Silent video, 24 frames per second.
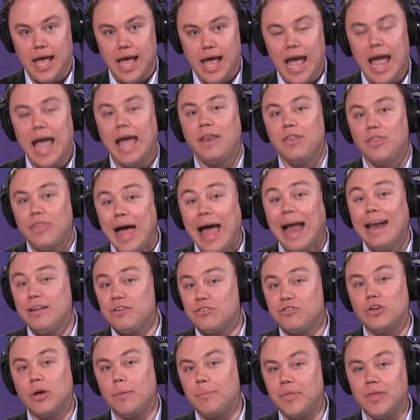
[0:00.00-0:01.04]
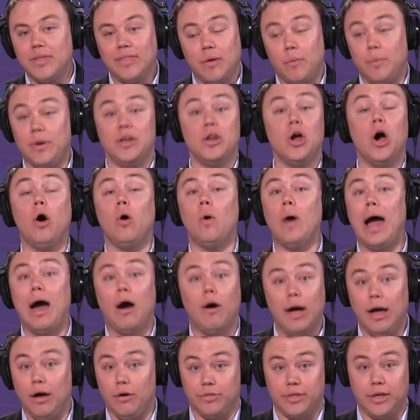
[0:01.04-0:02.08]
And that is something that we know how
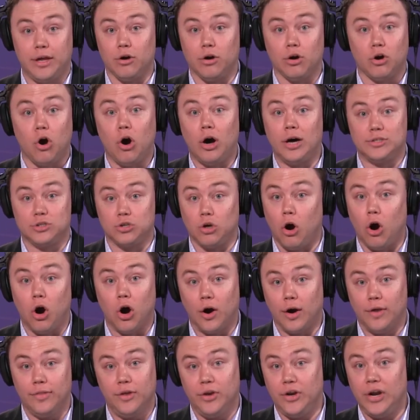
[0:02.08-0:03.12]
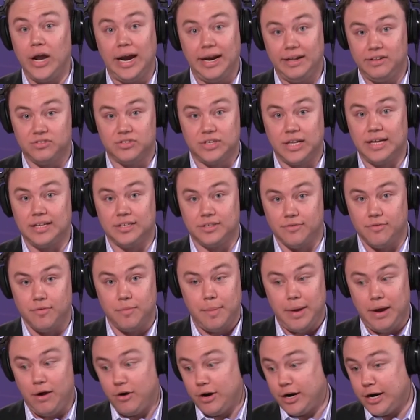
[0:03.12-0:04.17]
healthcare costs are in the United States of
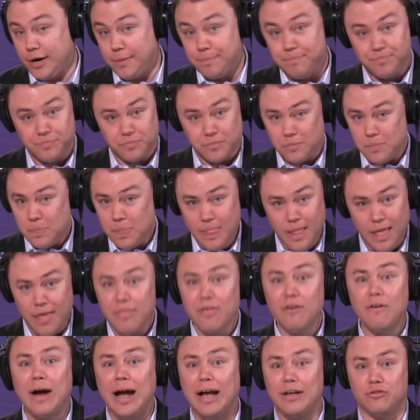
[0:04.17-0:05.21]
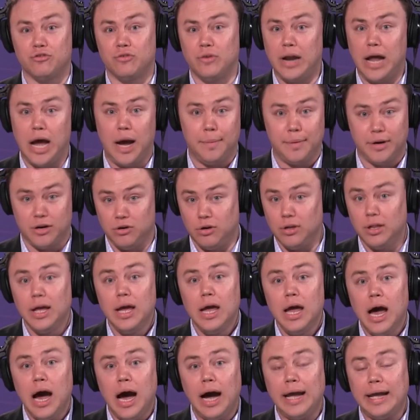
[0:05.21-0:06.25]
America. They're astronomical.
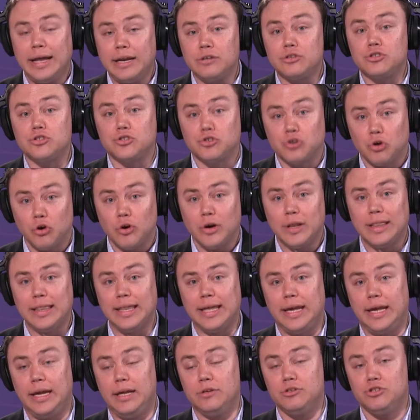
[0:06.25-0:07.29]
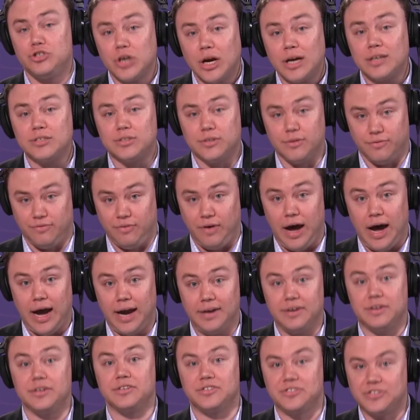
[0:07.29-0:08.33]
Uh, it is certainly
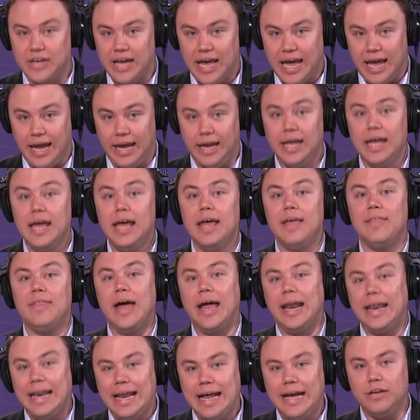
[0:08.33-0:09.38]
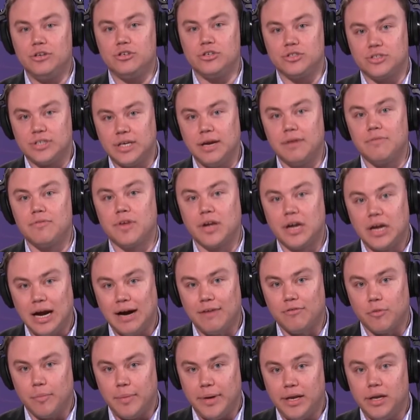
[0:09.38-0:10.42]
justified to say that an agency of the
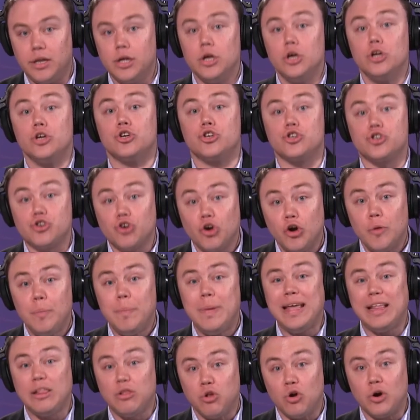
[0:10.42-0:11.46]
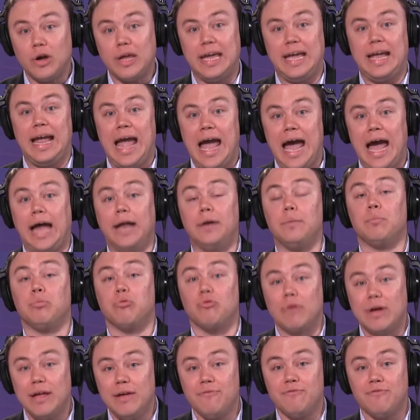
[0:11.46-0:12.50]
government should be looking at
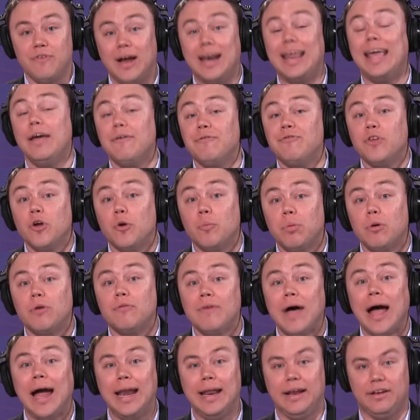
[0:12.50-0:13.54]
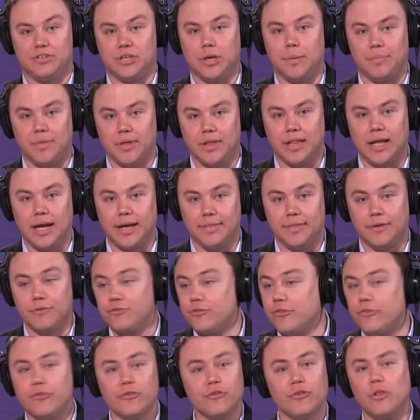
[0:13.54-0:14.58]
pre fund if they're providing something like this.
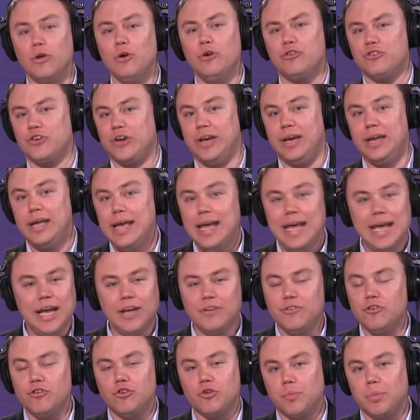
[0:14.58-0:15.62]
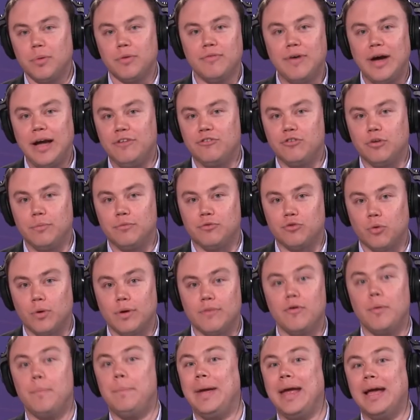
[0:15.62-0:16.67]
The solution isn't to provide some sort
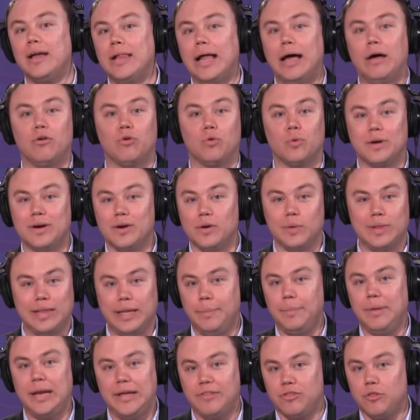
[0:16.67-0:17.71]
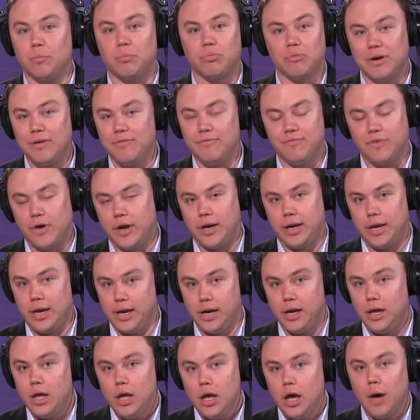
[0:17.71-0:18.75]
of a bailout or to eliminate the pre funding
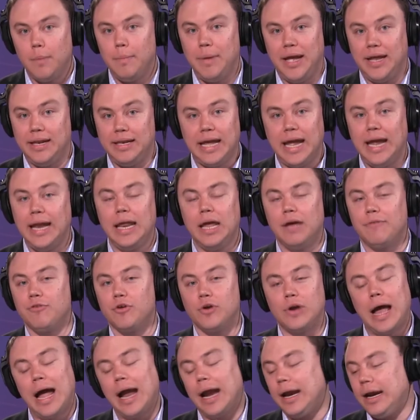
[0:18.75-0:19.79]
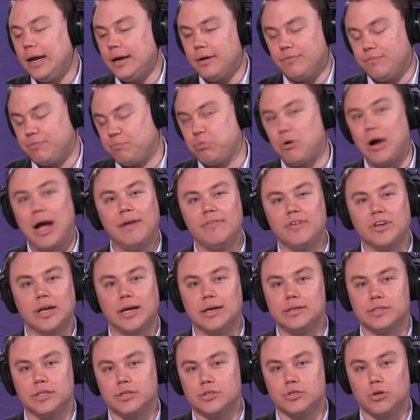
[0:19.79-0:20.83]
mandate. If you're not going to
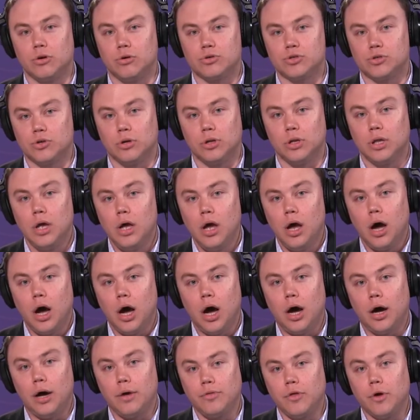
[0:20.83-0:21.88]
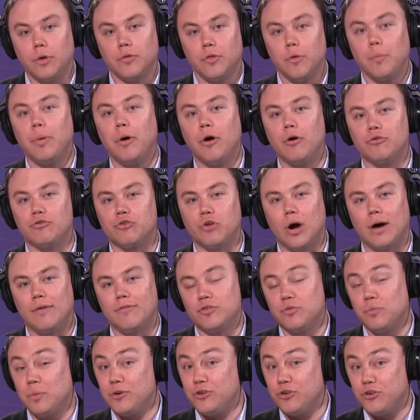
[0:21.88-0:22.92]
privatize the social, uh, the, the post
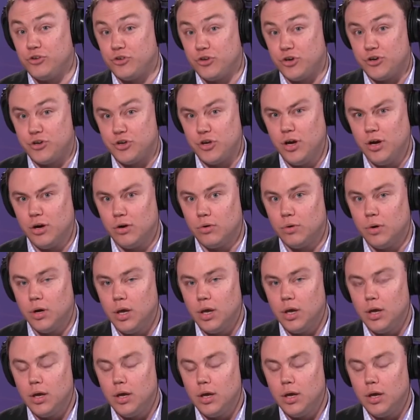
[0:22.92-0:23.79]
office, what you should do